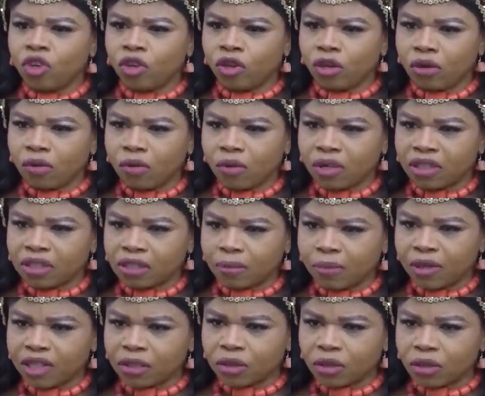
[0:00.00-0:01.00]
do you
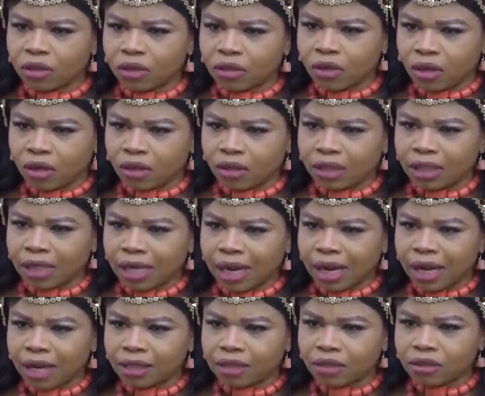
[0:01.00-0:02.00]
want me to call the
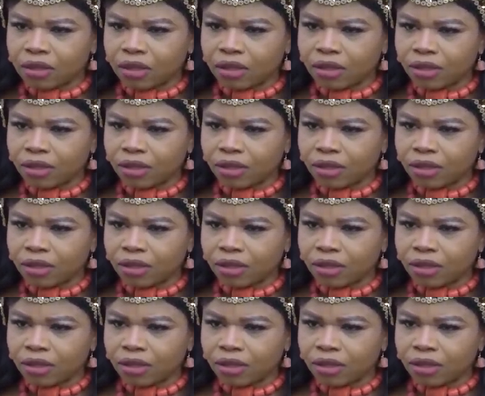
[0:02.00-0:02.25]
guards